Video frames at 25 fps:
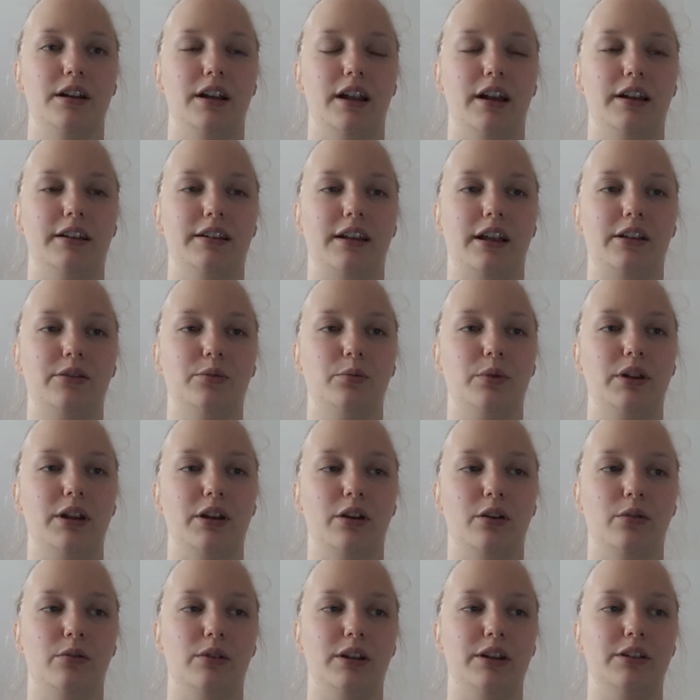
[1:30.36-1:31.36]
like that we
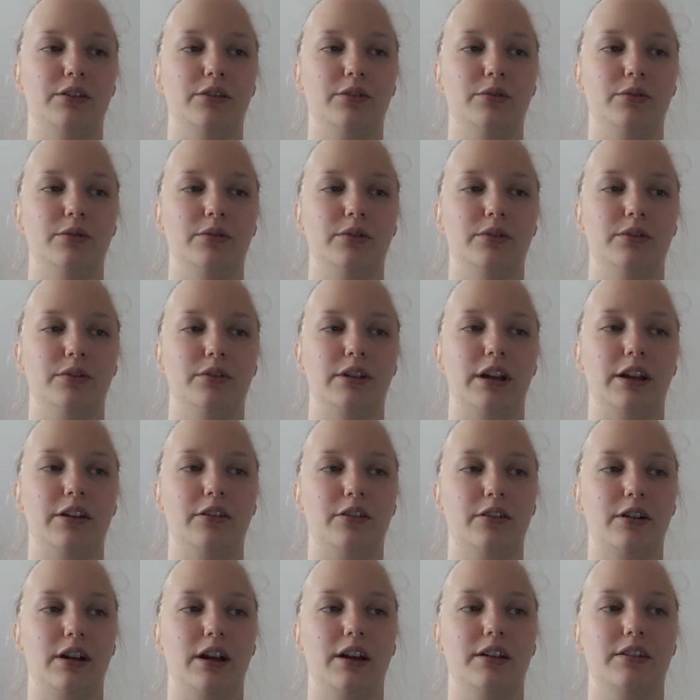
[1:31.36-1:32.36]
only do
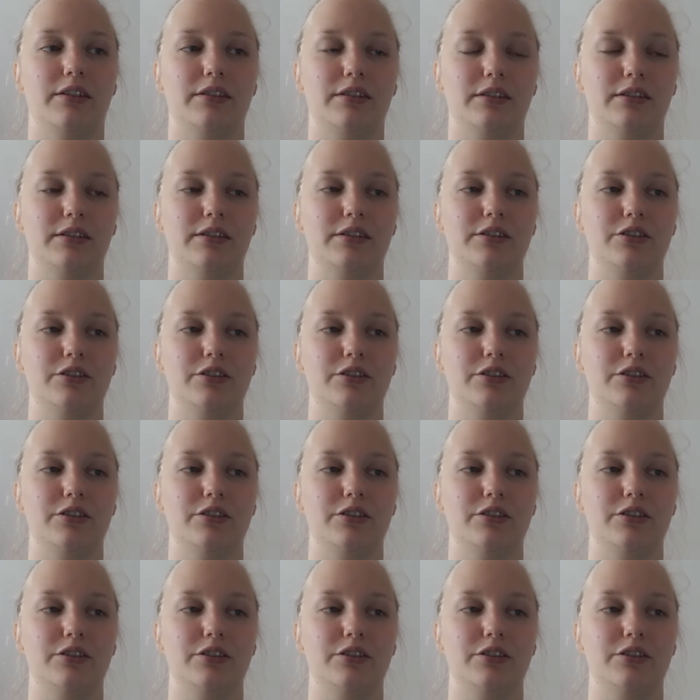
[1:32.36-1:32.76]
together as